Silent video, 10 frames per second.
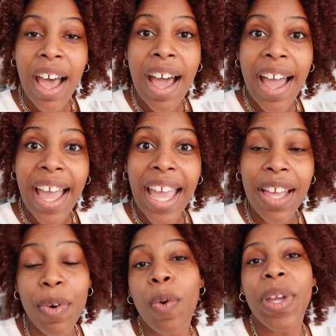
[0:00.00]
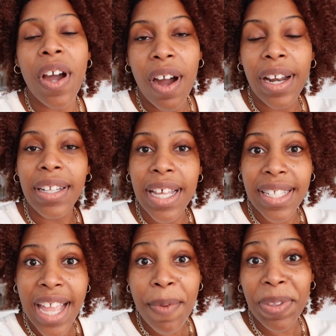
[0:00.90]
I, well, we are uh,
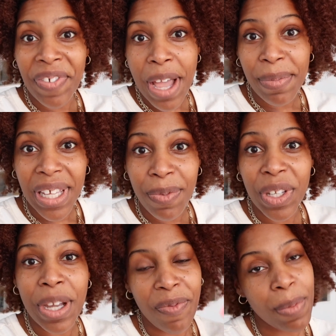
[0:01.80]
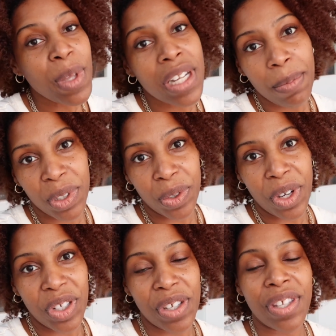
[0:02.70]
staying with family, which I'm from Columbus,
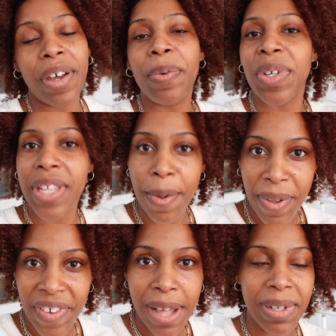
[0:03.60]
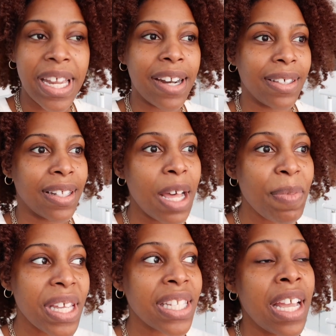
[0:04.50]
Georgia, so we're staying with family down in
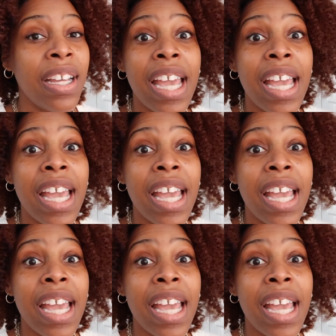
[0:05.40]
Columbus,